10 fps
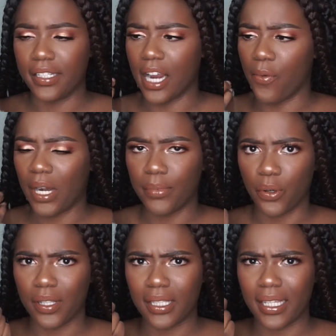Now what I'm
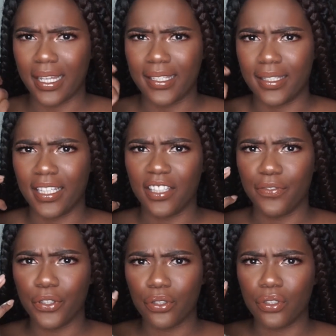noticing is this
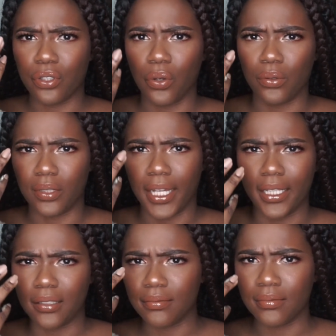feels so
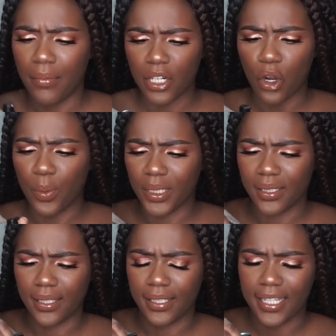light. I'm gonna open
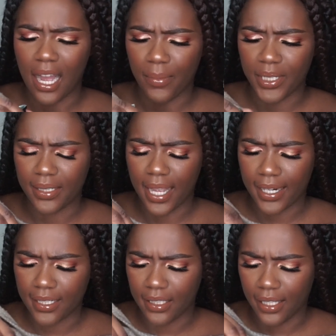this to see how much is
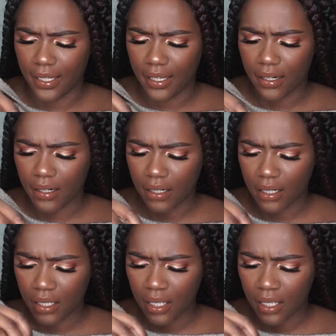actually in here.